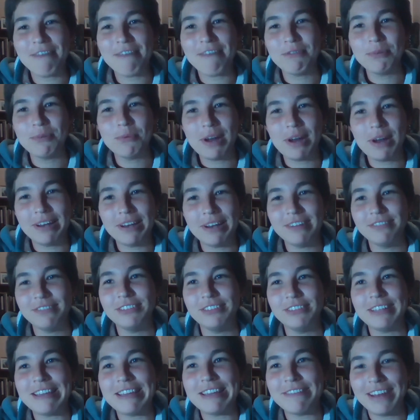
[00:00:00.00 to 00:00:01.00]
Have a
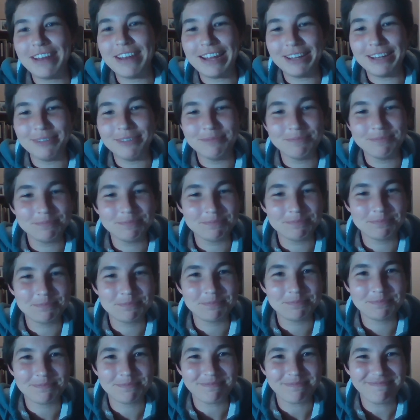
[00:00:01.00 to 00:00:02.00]
wonderful evening.
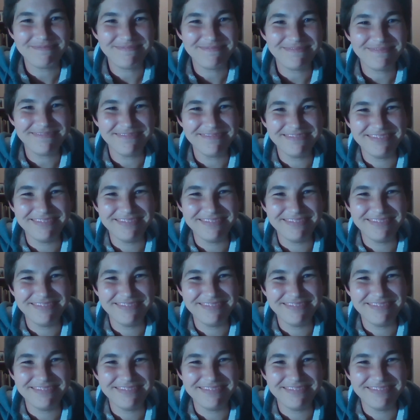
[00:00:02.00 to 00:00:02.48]
You as well.